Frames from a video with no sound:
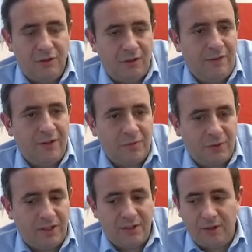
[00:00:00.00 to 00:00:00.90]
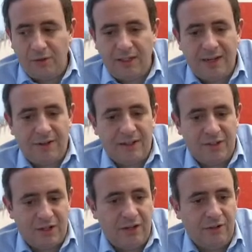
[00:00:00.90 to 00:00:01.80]
don't have the expertise. I don't think have any
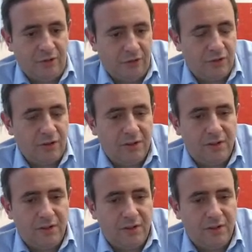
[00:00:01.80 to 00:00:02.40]
desire to do this.